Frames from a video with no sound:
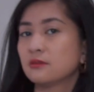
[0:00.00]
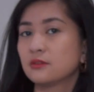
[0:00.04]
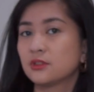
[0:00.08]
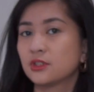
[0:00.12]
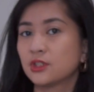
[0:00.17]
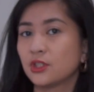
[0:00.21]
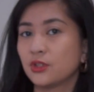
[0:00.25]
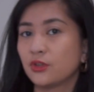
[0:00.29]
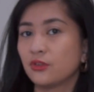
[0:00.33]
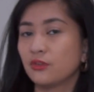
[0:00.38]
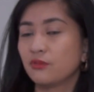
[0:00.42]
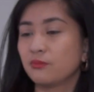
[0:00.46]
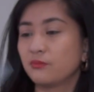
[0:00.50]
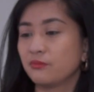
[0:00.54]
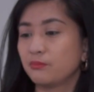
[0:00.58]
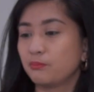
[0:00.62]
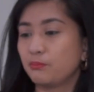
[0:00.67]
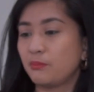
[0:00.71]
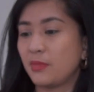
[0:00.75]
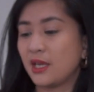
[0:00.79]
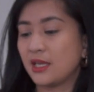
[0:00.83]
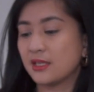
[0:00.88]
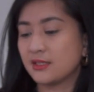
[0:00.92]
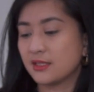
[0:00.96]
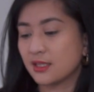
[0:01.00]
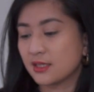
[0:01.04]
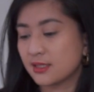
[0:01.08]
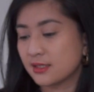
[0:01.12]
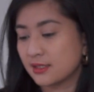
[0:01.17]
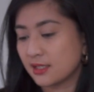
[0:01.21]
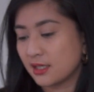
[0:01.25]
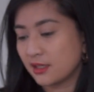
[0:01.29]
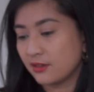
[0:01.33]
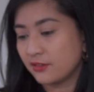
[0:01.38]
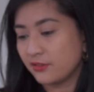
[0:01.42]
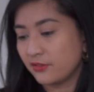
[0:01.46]
So basic
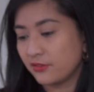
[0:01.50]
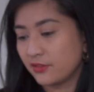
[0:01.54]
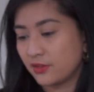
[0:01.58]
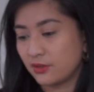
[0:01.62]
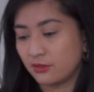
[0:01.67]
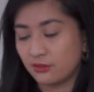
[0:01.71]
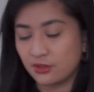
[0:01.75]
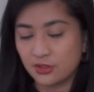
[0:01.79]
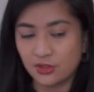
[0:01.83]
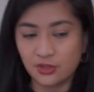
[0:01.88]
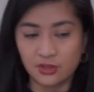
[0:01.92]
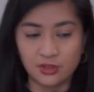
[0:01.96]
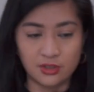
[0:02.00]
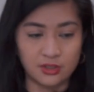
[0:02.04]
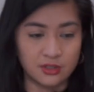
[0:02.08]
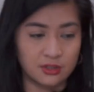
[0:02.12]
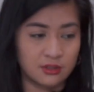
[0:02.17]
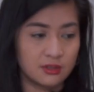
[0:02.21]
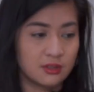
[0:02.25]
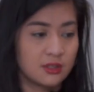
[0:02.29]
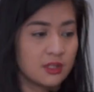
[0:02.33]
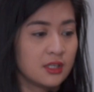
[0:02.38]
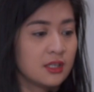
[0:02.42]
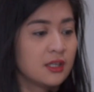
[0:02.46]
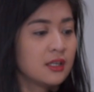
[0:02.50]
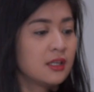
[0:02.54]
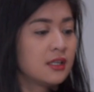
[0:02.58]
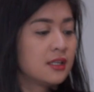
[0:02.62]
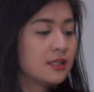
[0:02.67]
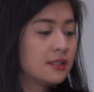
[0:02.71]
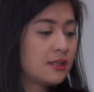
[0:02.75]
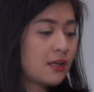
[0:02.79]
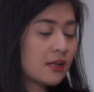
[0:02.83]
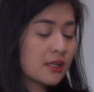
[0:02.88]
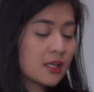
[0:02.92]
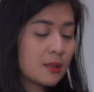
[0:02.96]
stuff, the return
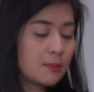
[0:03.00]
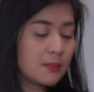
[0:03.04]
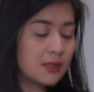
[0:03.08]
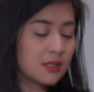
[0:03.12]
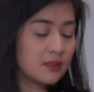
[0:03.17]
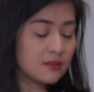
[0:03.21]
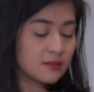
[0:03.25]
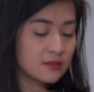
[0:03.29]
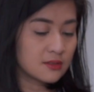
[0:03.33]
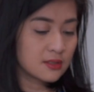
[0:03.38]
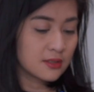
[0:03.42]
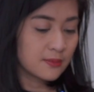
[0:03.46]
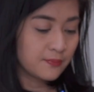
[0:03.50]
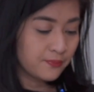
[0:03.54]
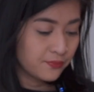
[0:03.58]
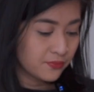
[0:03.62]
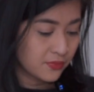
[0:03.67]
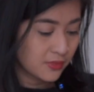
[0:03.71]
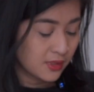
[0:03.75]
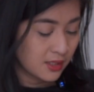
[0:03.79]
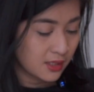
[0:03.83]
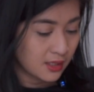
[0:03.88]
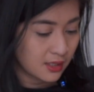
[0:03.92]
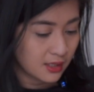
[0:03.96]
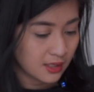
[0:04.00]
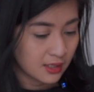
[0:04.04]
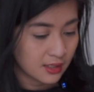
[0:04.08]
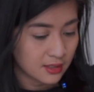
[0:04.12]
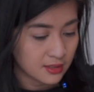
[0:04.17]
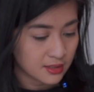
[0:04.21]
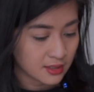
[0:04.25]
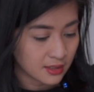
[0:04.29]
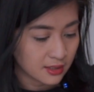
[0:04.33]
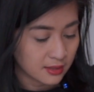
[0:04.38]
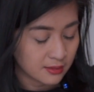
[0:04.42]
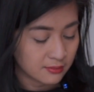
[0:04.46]
documents,
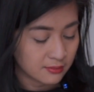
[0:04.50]
and